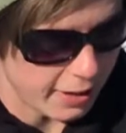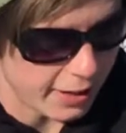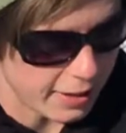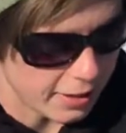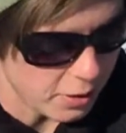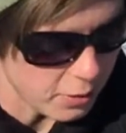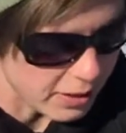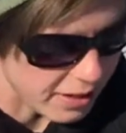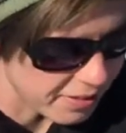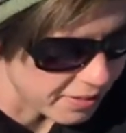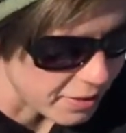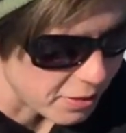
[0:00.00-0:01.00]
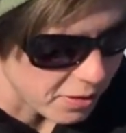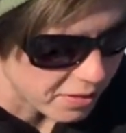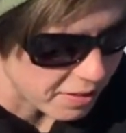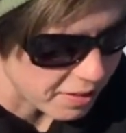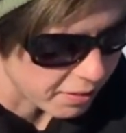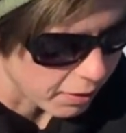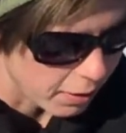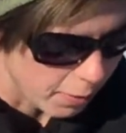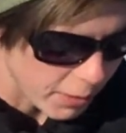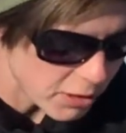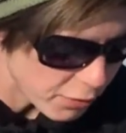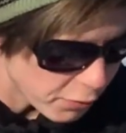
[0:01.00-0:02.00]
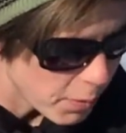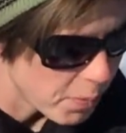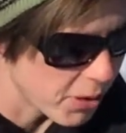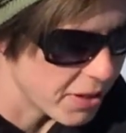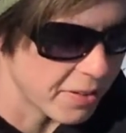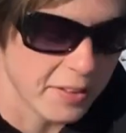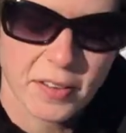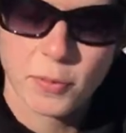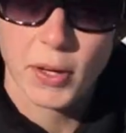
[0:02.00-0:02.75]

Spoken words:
and I noticed that there's a bunch of footprints in this